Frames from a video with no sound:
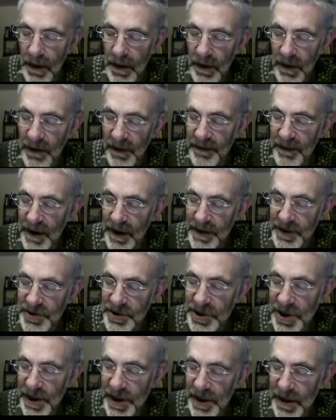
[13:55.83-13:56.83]
of
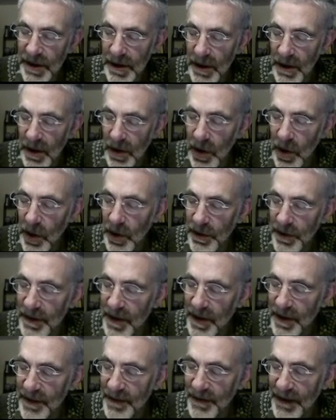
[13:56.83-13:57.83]
G on
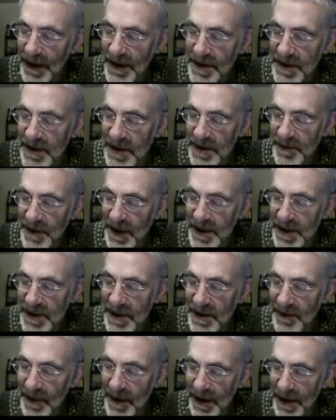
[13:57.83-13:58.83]
the vector space
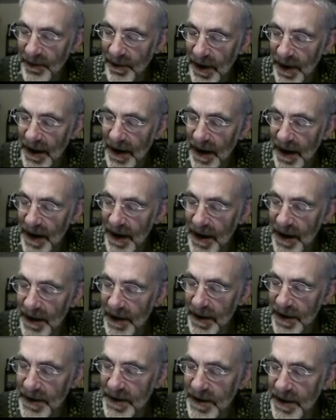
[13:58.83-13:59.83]
spanned by
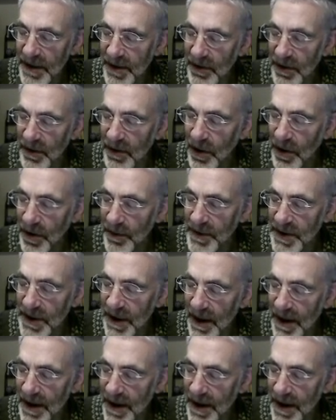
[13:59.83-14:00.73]
A0 up to